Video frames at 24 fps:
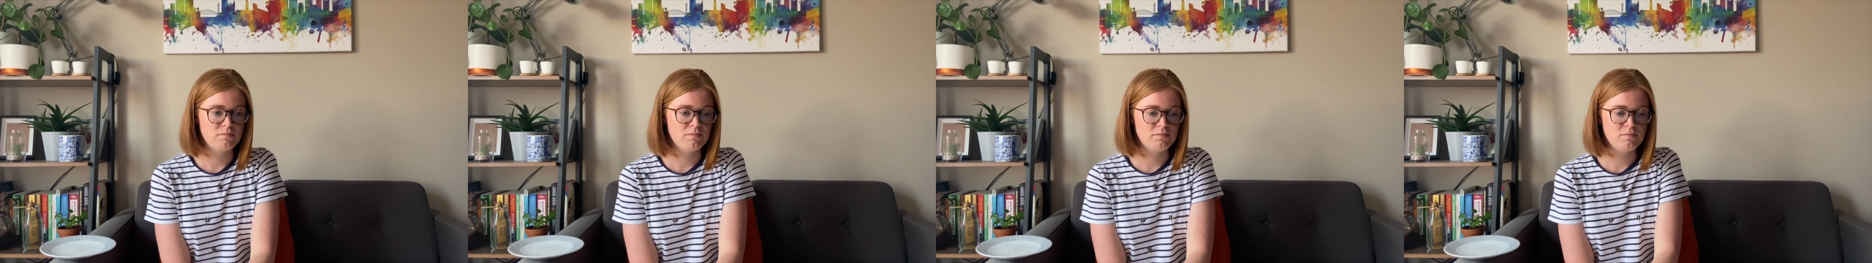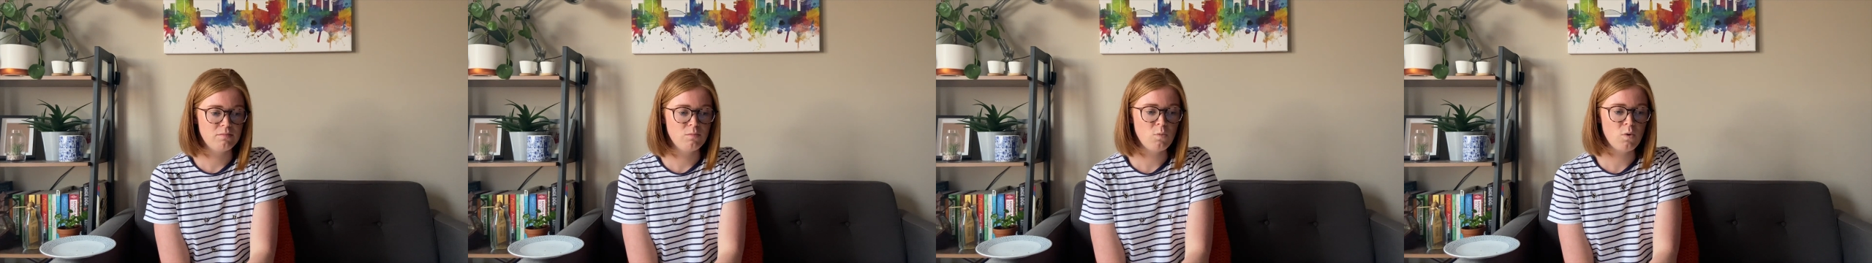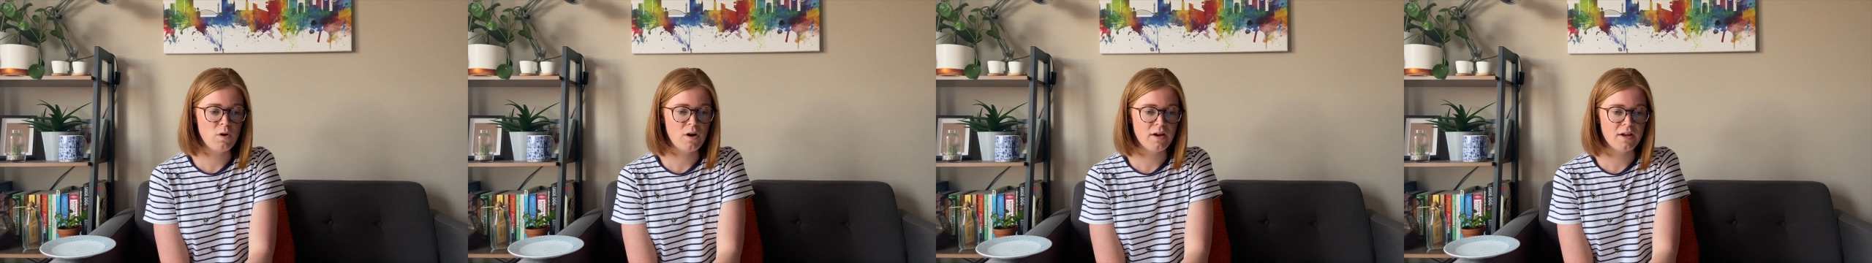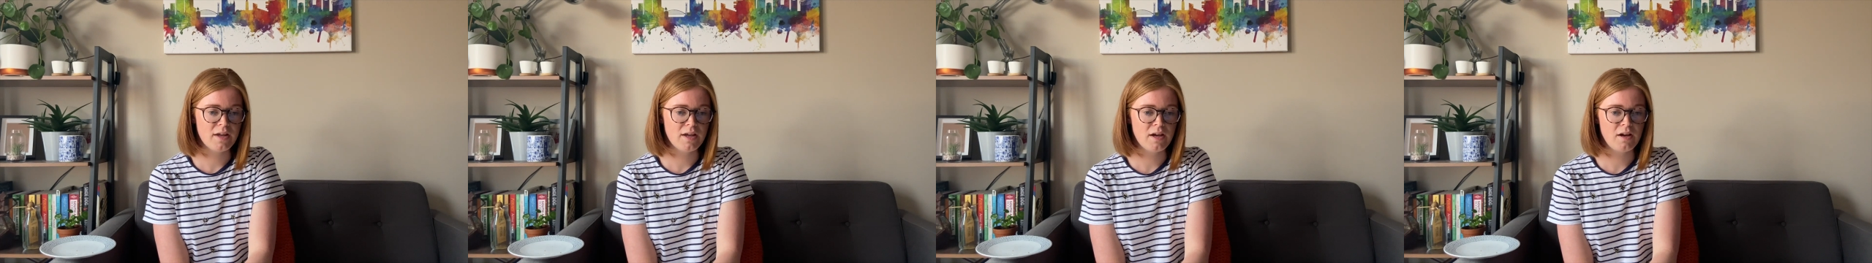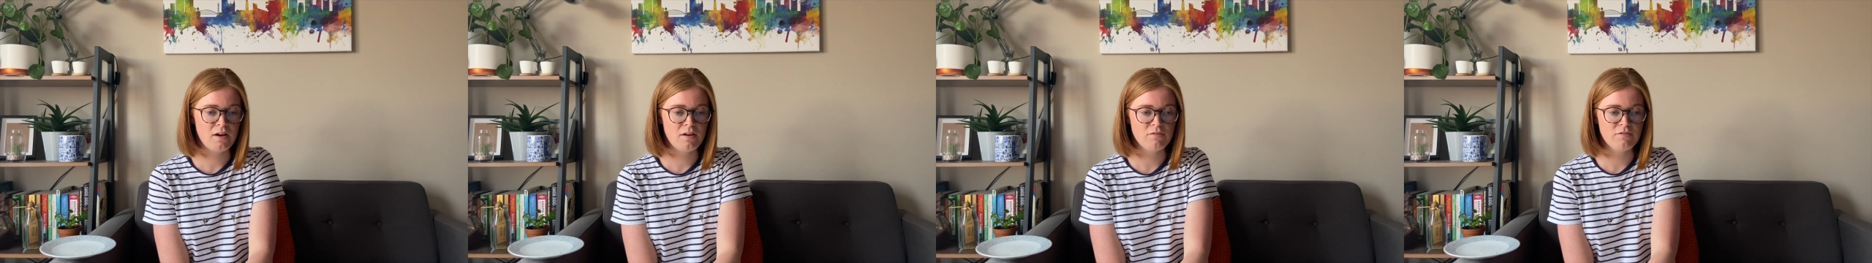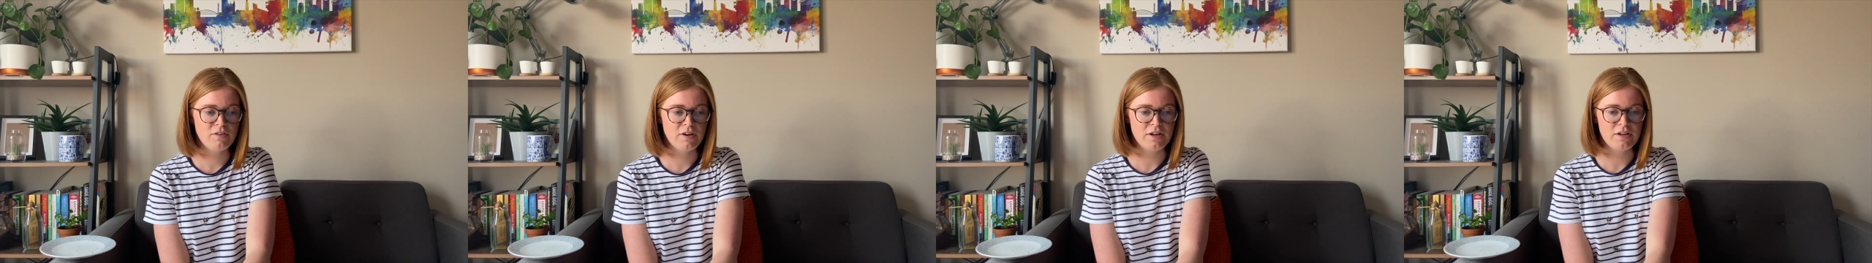work it
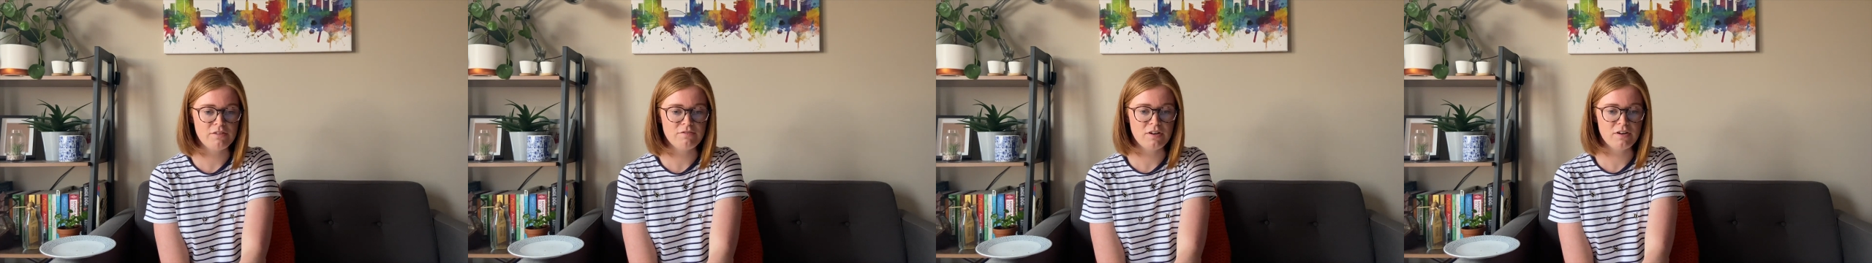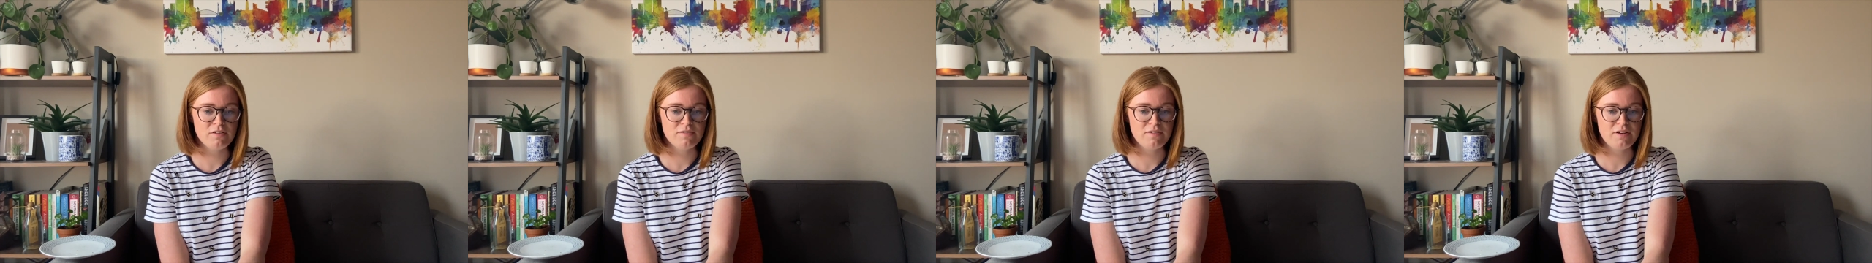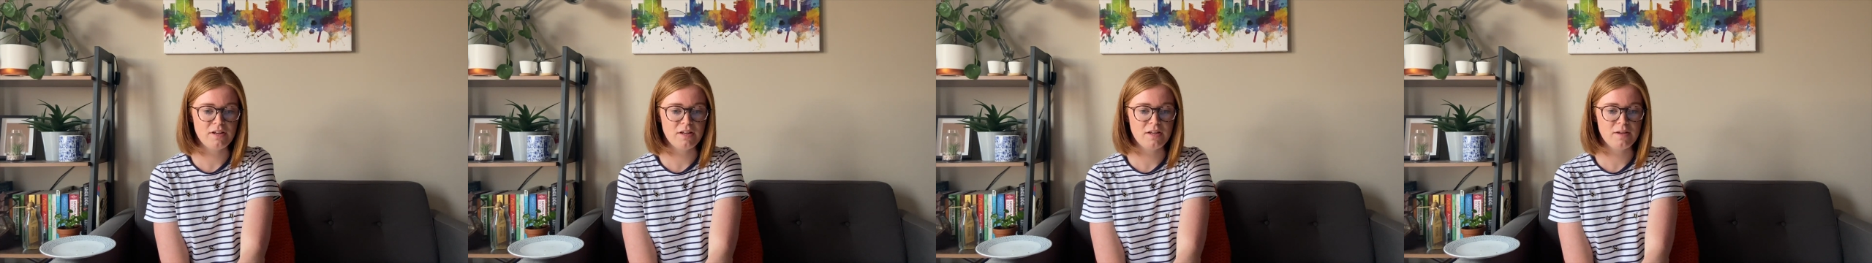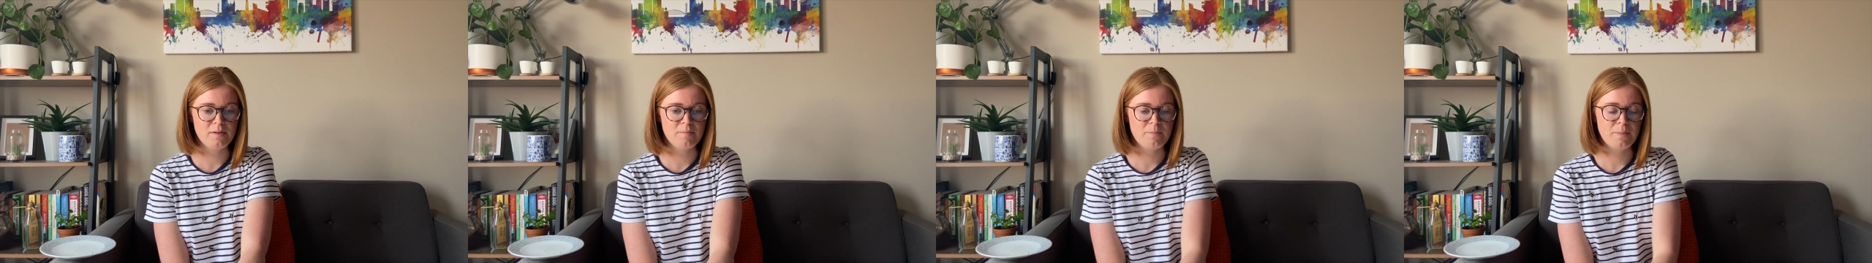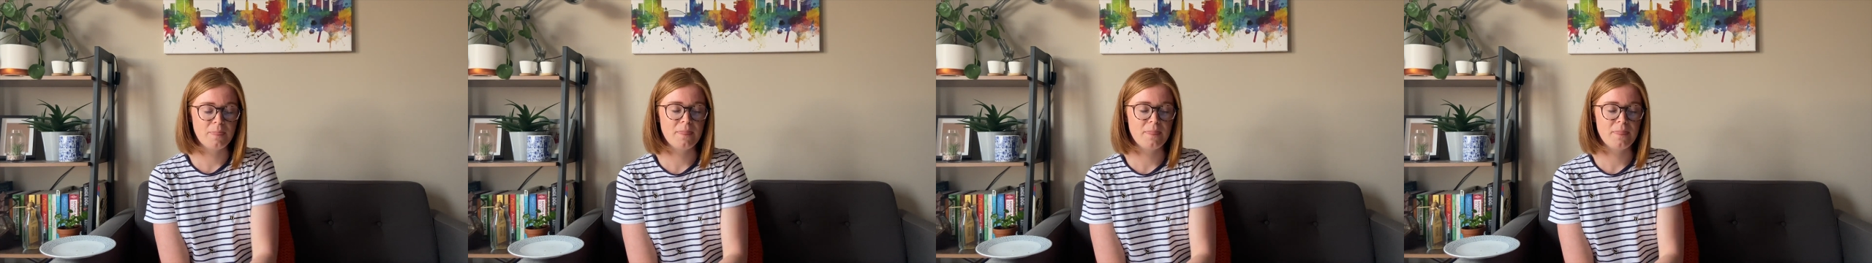out very roughly.